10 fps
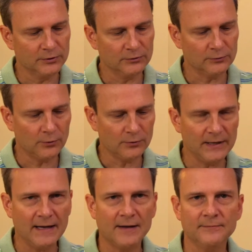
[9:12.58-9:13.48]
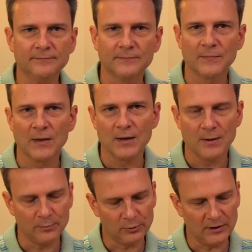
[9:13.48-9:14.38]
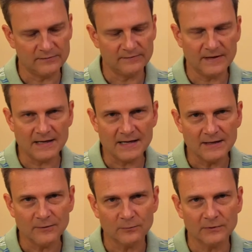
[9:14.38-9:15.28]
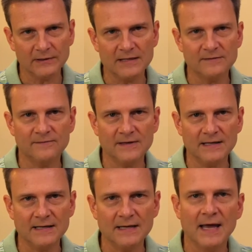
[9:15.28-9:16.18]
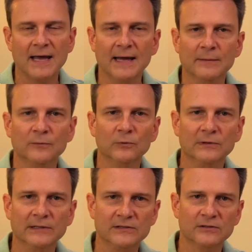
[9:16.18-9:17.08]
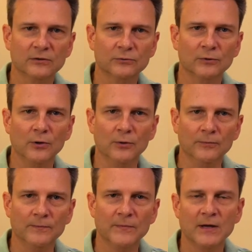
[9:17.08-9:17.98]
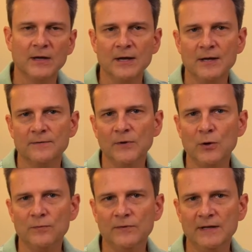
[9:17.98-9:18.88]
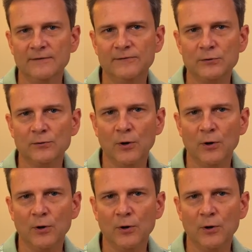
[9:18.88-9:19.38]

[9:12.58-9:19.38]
Control down, press V, release V, and release Control. Note that if you